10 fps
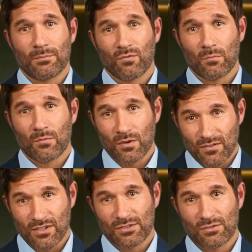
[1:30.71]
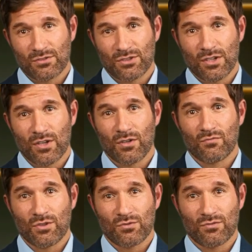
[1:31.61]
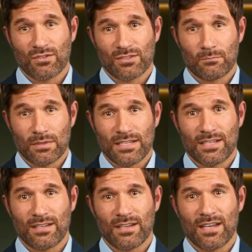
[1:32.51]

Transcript: abnormal blood vessels, reduce the risk of bleeding,